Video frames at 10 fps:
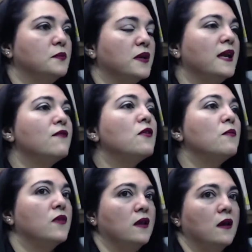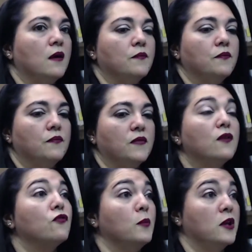But I give them the
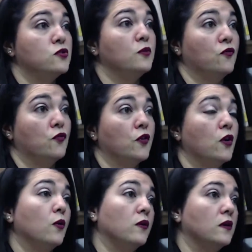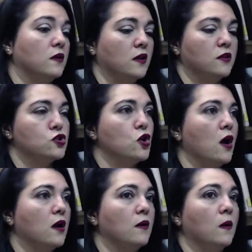information before they go and get the
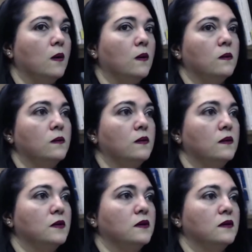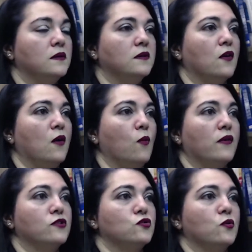shock and go, they're all
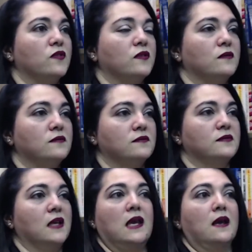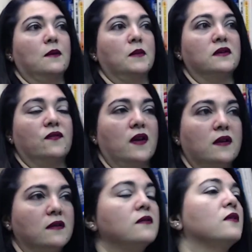wearing shorts and they can't come into
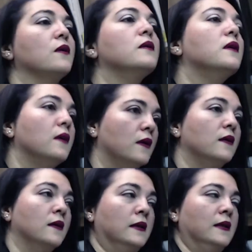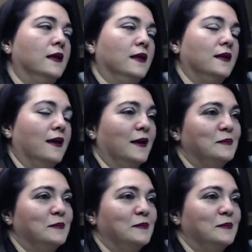Vatican. So, yeah.